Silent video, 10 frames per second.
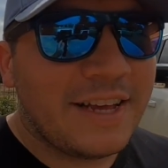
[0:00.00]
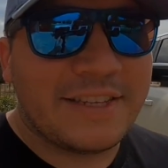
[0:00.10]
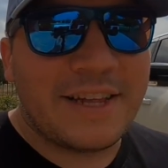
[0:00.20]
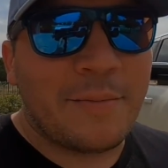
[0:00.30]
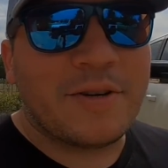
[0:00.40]

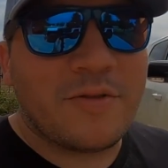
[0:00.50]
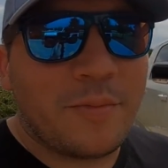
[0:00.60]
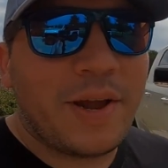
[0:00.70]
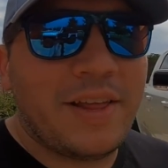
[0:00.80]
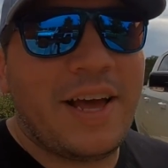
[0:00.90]
it's that much of a
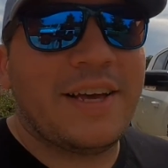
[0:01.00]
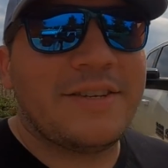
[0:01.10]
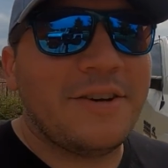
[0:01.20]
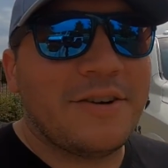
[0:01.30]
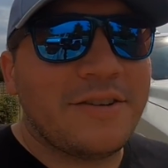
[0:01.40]
pain in the
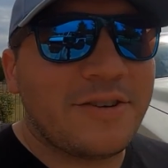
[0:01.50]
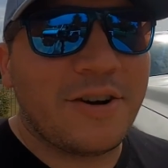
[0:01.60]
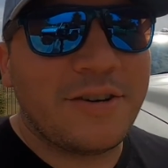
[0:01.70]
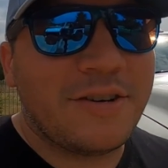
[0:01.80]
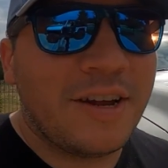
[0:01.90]
ass. You don't
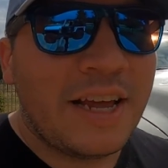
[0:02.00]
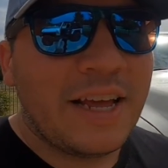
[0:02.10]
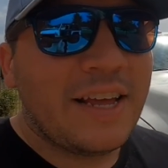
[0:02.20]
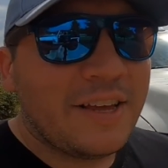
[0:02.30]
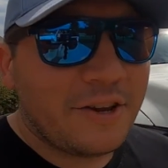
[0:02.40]

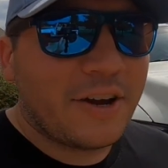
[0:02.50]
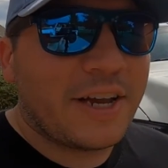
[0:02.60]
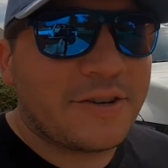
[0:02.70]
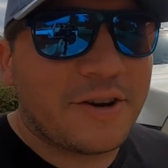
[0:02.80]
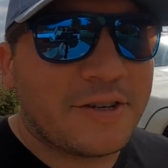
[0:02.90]

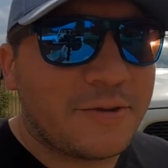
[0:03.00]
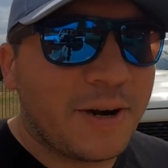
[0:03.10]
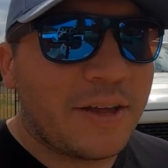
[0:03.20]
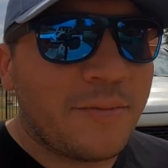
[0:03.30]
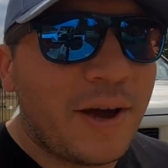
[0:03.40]
get charged a
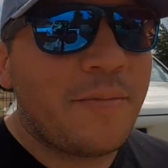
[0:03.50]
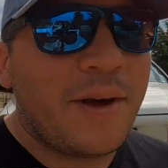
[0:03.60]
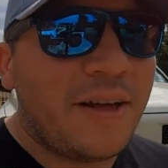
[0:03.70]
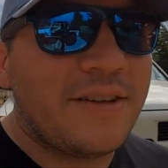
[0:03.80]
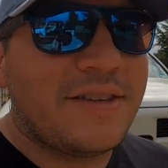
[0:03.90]
regular mount and
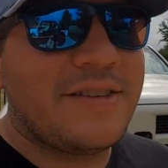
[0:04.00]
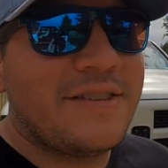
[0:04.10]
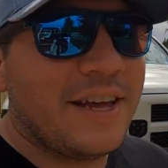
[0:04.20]
balance